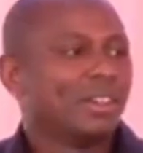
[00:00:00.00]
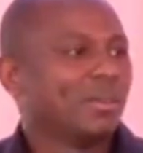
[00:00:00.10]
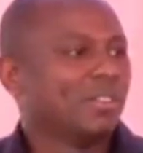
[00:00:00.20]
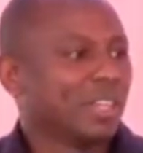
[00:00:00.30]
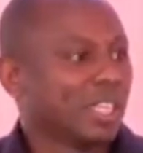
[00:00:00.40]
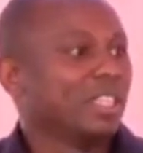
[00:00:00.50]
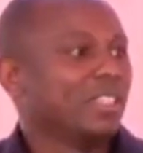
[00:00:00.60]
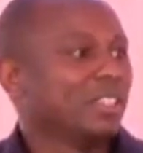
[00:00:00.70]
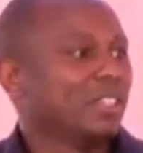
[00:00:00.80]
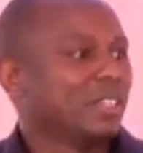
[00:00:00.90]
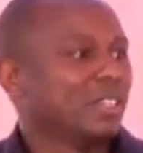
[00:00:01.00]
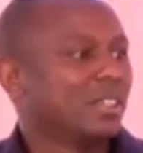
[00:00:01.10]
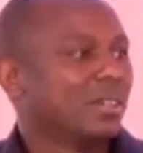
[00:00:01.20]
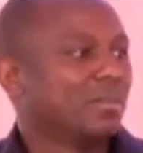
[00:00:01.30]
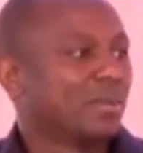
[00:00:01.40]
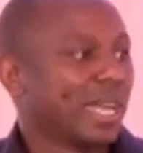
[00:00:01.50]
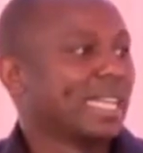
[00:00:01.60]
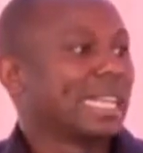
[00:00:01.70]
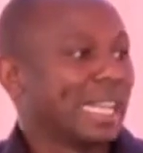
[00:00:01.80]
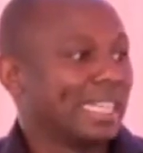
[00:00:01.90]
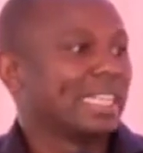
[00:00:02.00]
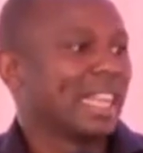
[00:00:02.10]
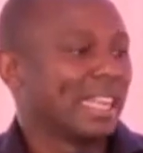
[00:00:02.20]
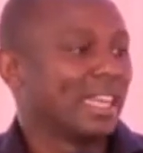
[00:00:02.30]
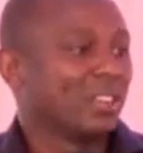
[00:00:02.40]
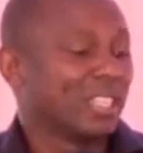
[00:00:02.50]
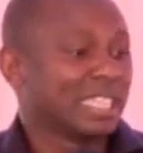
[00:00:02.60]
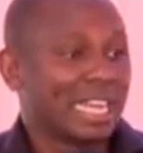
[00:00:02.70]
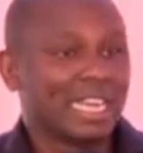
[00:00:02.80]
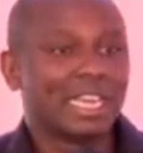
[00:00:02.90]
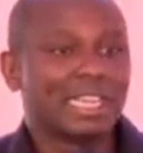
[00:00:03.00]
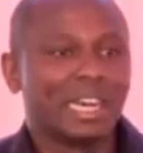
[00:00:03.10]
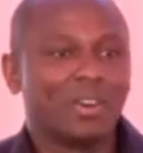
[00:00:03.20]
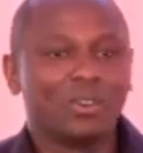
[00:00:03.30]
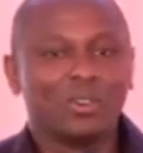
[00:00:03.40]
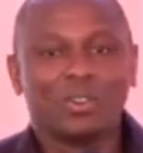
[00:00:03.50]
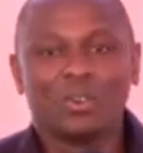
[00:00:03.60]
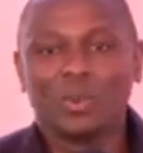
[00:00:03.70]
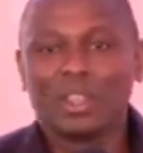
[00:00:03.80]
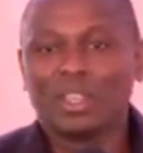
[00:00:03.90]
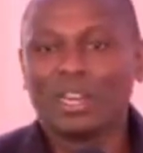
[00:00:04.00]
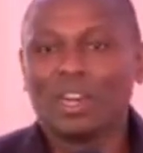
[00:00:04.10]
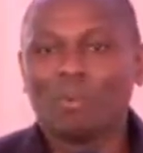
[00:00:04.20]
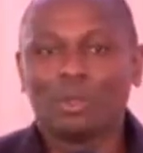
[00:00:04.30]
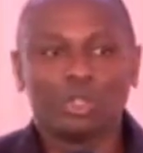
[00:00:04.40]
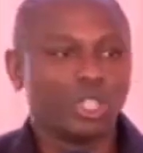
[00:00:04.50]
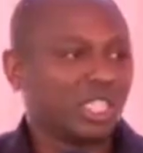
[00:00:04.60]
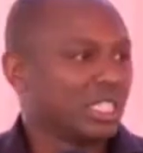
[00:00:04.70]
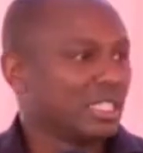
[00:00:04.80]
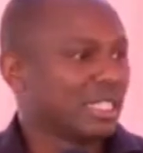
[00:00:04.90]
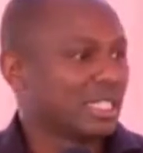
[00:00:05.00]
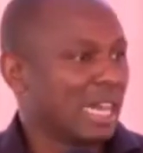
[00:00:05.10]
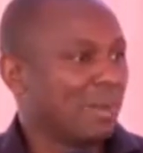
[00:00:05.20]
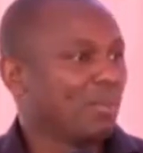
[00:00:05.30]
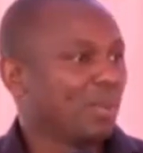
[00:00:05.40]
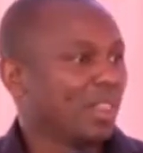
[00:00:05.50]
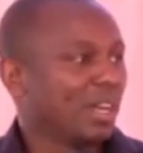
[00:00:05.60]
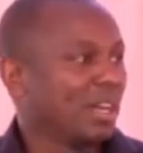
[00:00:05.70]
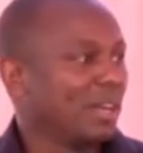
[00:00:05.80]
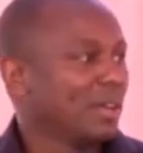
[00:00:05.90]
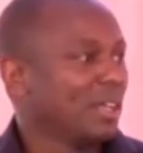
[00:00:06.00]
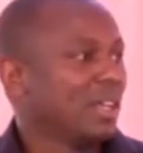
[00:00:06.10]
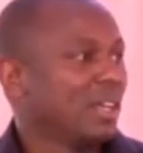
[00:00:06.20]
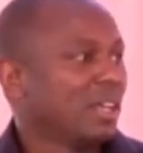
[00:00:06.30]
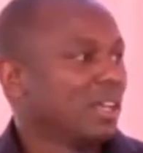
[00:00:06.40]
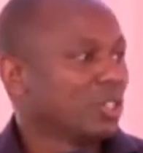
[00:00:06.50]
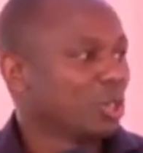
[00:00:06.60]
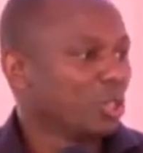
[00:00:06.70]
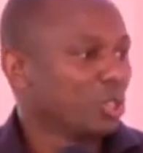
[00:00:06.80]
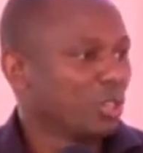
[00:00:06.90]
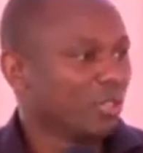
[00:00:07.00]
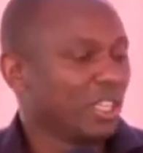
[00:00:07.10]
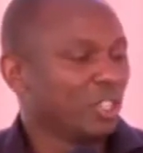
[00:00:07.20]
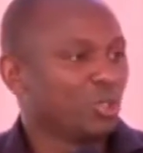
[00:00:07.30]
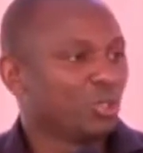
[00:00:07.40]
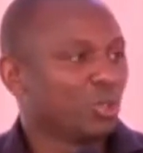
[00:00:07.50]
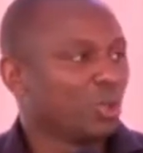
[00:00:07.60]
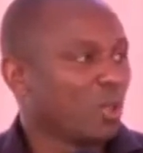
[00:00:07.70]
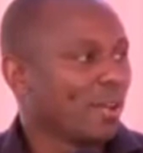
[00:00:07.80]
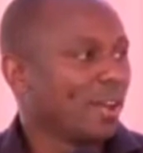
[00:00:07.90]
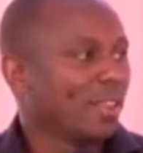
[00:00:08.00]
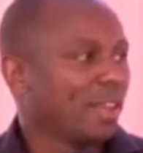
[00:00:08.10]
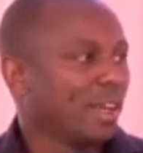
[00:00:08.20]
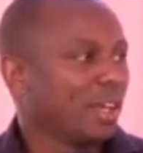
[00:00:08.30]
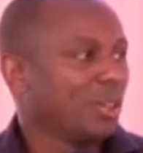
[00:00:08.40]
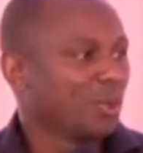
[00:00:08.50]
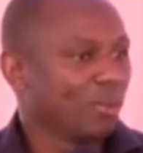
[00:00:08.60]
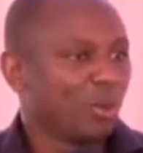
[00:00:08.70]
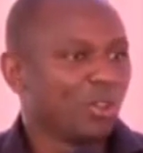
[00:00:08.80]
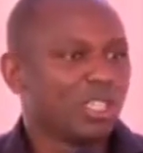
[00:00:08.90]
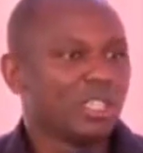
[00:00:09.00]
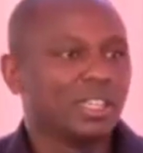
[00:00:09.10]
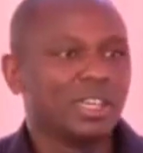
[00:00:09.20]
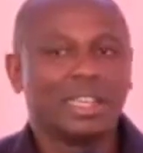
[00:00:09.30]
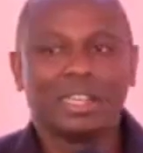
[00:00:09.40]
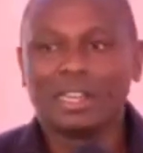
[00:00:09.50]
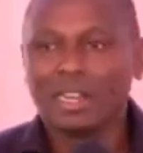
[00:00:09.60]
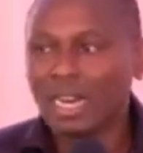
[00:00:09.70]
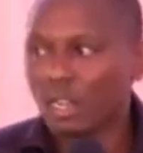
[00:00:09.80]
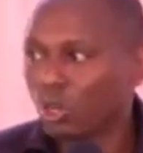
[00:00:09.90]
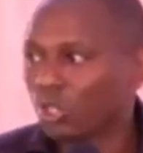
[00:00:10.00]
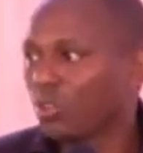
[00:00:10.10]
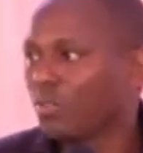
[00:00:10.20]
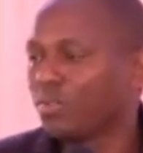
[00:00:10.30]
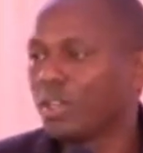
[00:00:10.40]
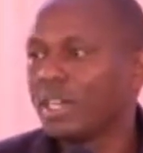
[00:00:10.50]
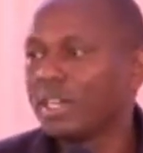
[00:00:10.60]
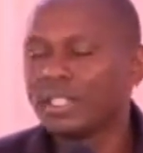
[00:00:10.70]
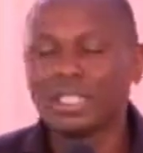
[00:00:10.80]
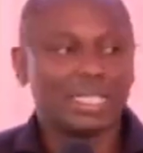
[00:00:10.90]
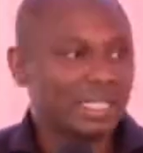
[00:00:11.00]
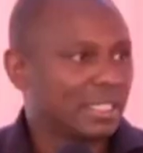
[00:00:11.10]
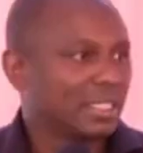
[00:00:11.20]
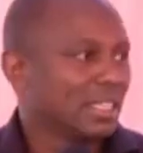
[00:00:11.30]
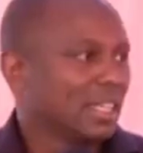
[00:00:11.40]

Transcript: very bright light at the end of the tunnel now with opportunities that come with the resolution of the issues to do the Eurobond and a lot of receipts